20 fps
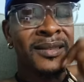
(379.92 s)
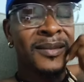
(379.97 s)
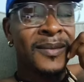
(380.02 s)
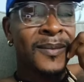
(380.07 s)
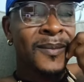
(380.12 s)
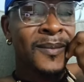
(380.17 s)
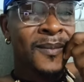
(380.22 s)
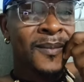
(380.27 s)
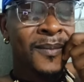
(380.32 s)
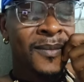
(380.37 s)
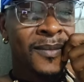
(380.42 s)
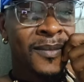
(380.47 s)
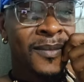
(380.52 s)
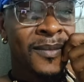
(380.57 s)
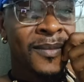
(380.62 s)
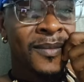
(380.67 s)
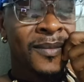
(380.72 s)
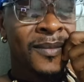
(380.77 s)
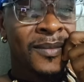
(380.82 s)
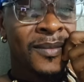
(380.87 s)

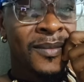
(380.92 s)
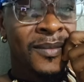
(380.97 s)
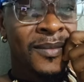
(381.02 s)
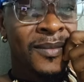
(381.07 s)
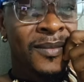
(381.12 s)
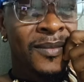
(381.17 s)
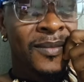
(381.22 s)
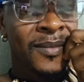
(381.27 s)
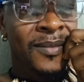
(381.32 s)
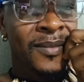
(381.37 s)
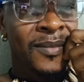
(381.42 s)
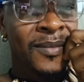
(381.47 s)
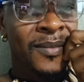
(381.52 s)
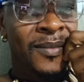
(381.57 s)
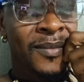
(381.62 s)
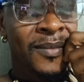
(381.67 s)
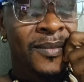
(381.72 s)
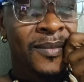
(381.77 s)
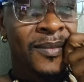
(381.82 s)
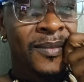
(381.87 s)

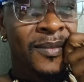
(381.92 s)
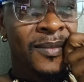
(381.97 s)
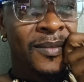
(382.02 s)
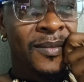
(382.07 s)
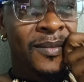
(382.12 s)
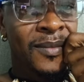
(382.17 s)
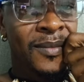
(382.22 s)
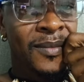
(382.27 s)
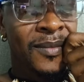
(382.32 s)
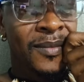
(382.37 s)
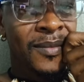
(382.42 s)
Nobody speaks.